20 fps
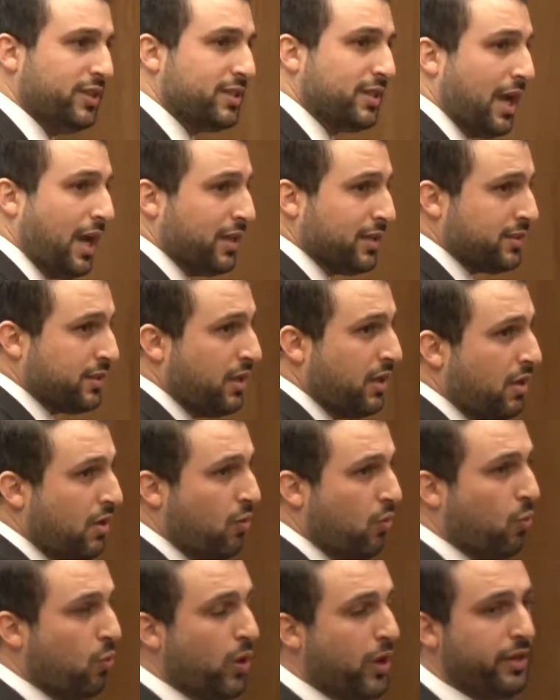discuss
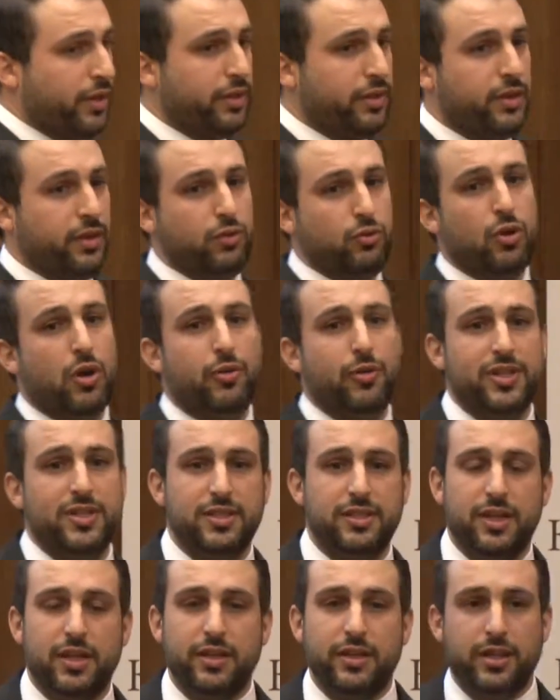whether you are
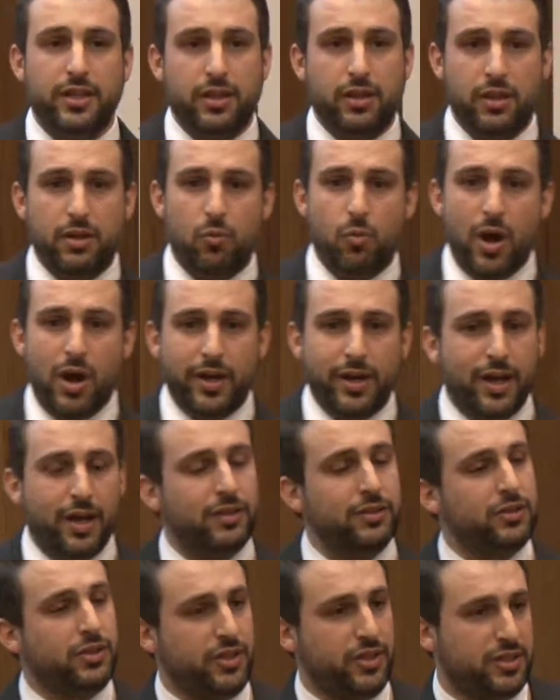resident in the one
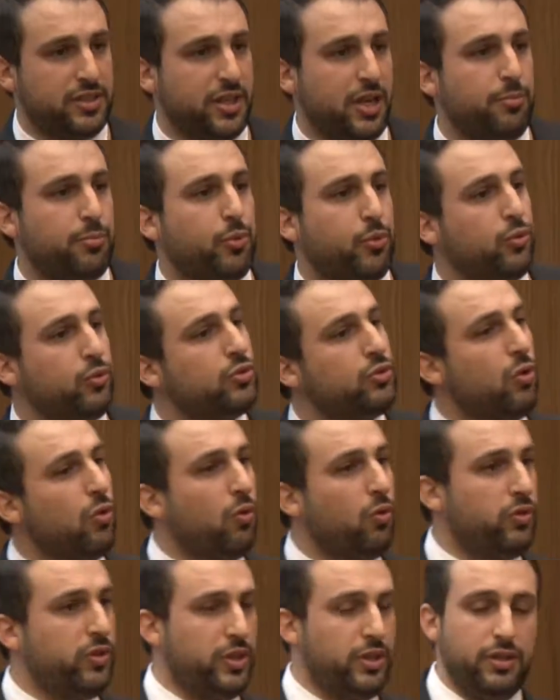country, Cyprus,
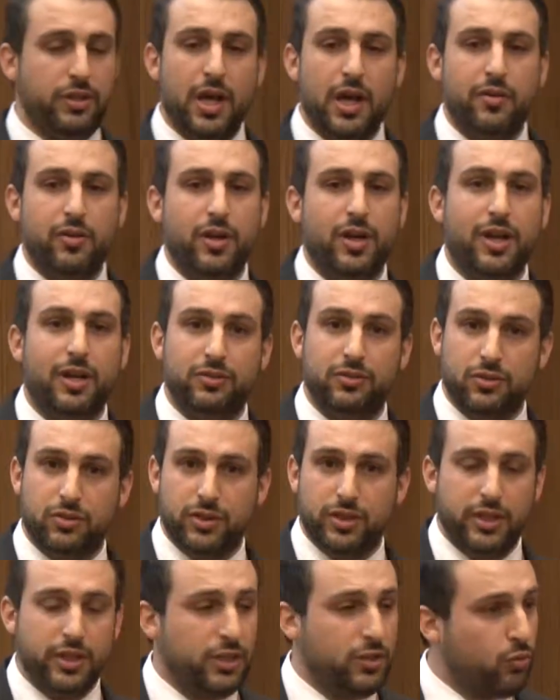or in the other
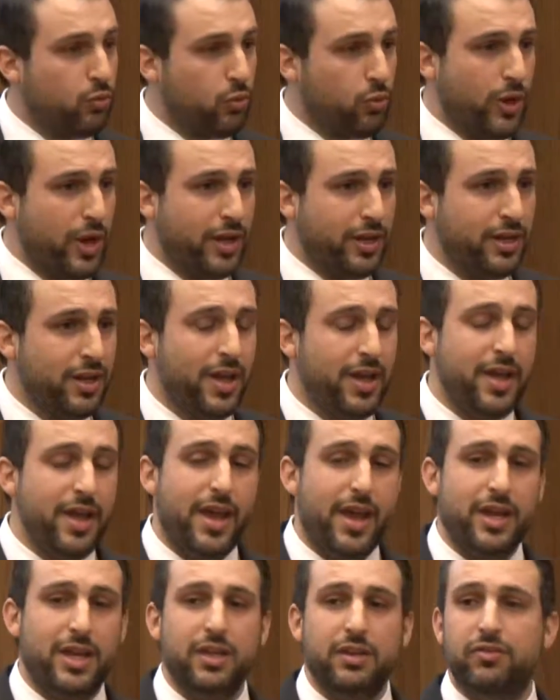country, in Ukraine.
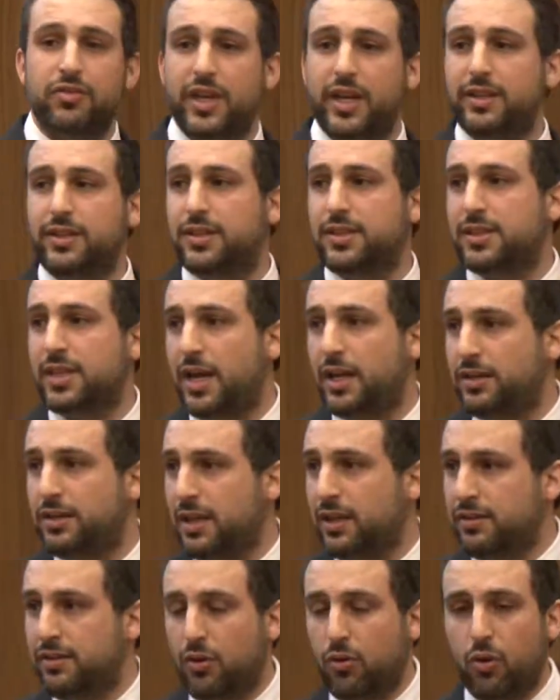And if they decide
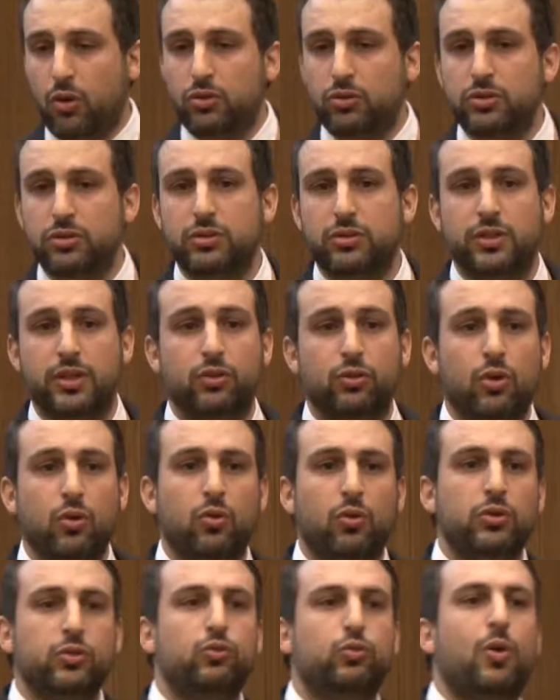that they
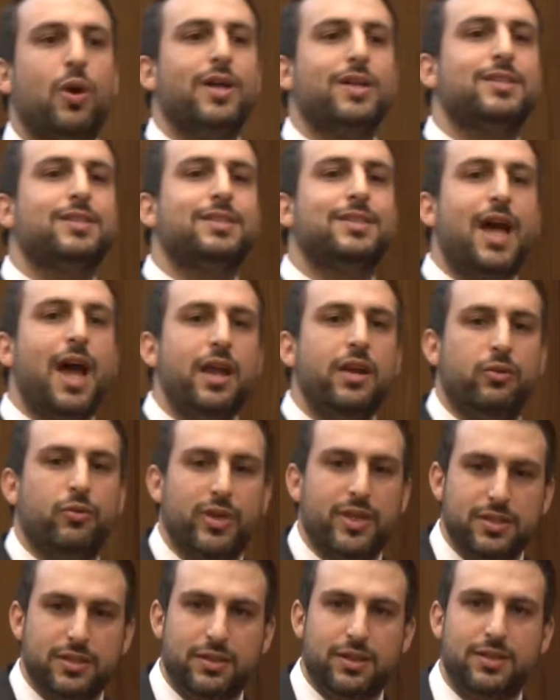don't want to assign
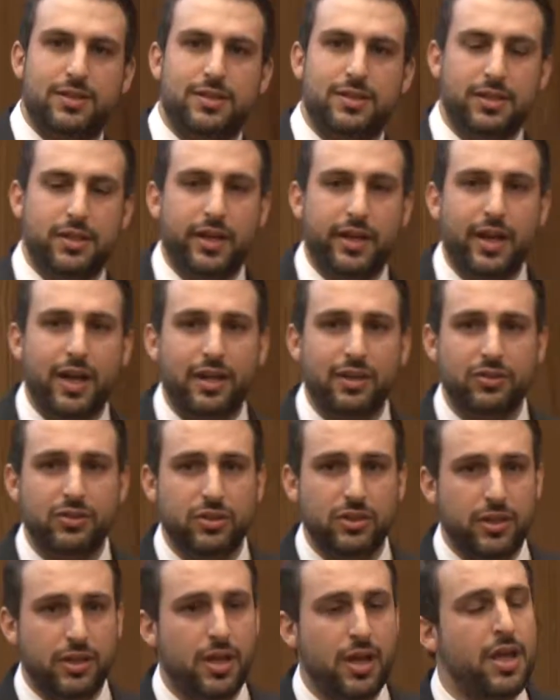residency in a
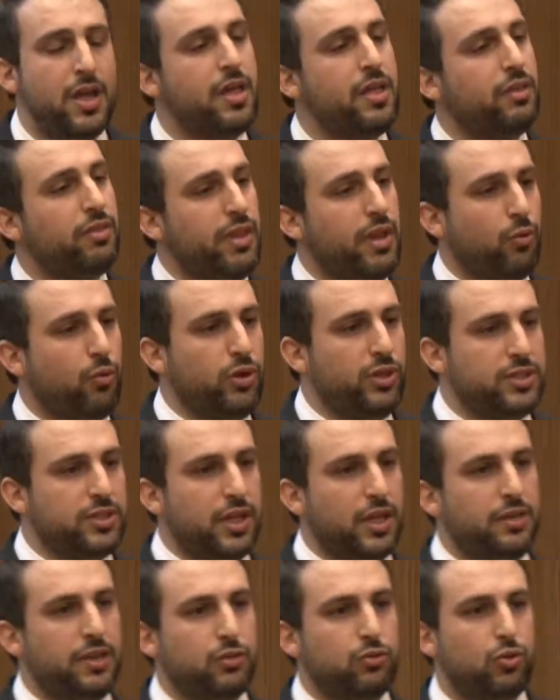country, they will
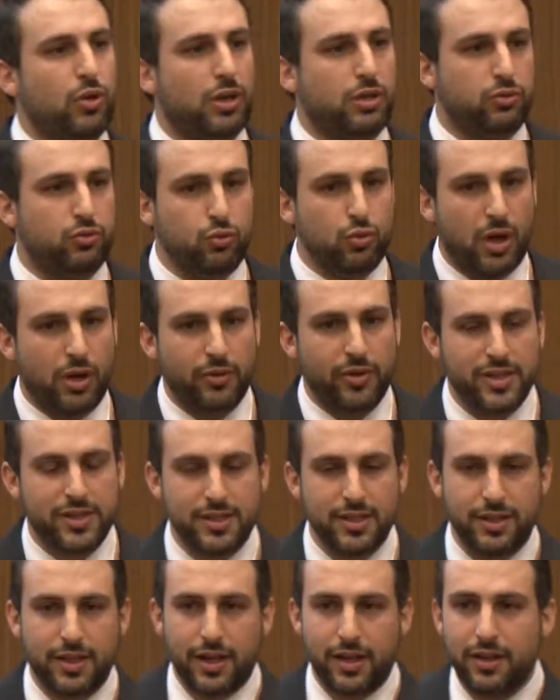say that you are dual
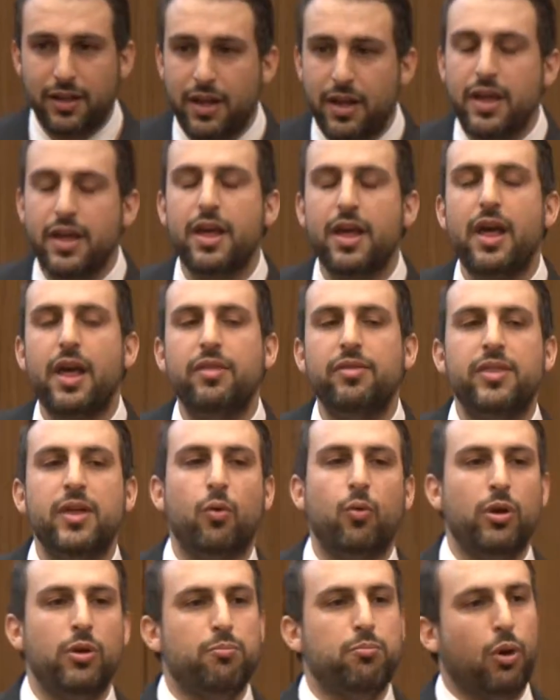resident and
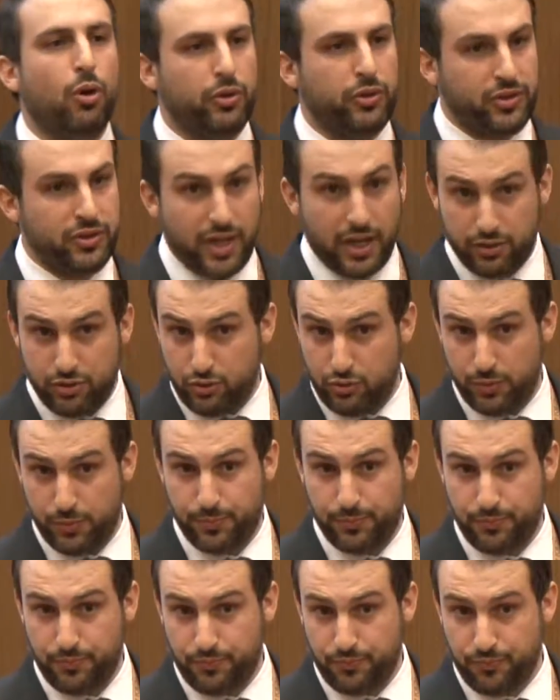they will both tax you.